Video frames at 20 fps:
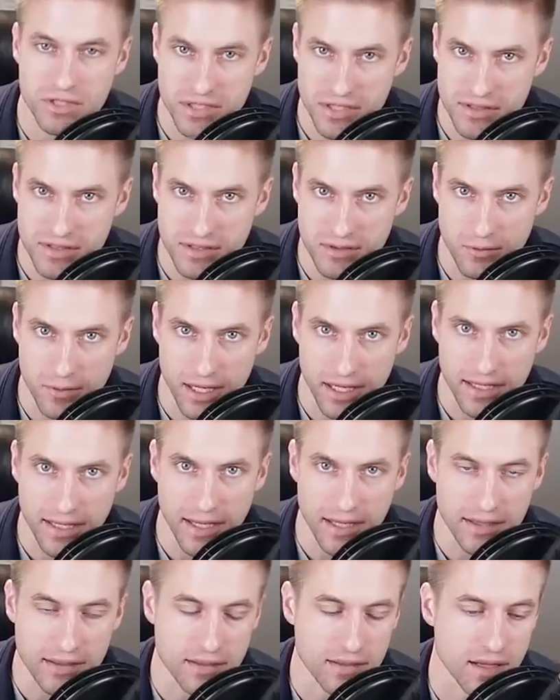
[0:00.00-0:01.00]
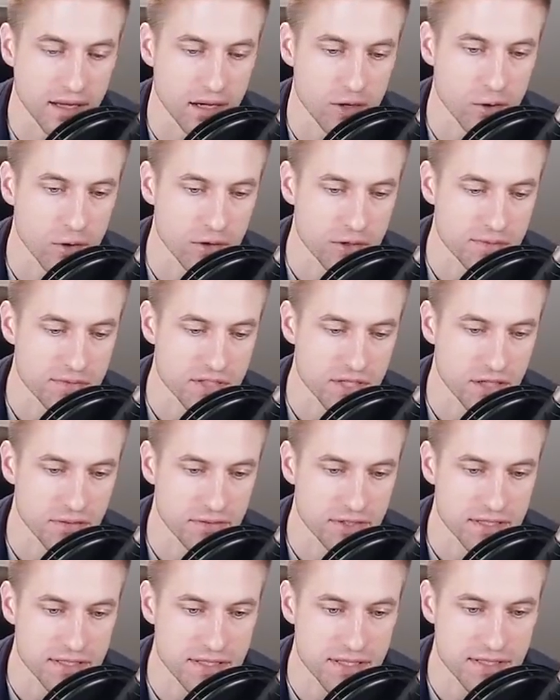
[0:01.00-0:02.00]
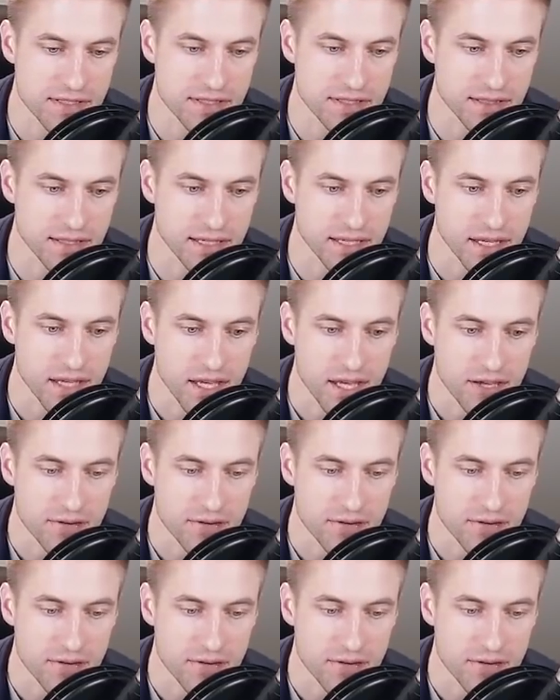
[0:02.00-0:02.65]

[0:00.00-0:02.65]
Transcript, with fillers: Which is it? Why can't Allah quote himself consistently?